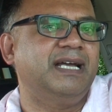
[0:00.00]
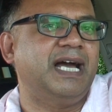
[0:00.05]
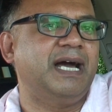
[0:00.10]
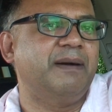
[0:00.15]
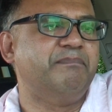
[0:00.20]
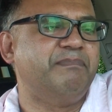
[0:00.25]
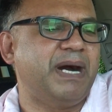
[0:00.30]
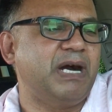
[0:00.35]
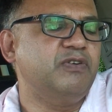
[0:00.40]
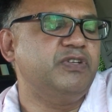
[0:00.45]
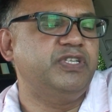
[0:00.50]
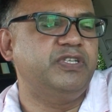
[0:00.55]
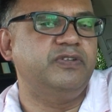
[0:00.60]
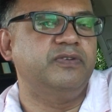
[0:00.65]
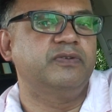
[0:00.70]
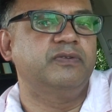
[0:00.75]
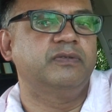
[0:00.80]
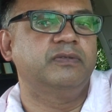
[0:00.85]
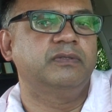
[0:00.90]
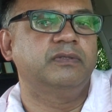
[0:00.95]
about
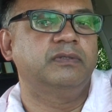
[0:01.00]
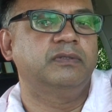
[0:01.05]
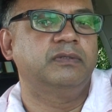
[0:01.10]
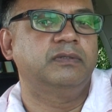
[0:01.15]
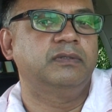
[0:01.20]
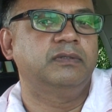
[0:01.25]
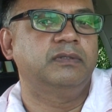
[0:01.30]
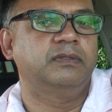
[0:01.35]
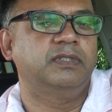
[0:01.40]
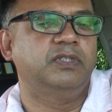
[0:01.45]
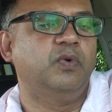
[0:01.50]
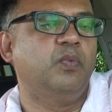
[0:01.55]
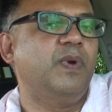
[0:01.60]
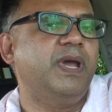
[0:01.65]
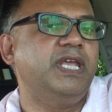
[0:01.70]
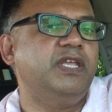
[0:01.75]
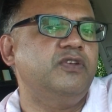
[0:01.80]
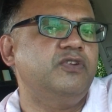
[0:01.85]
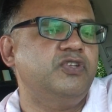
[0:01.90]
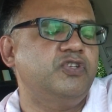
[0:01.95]
you, the
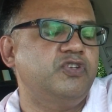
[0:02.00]
way you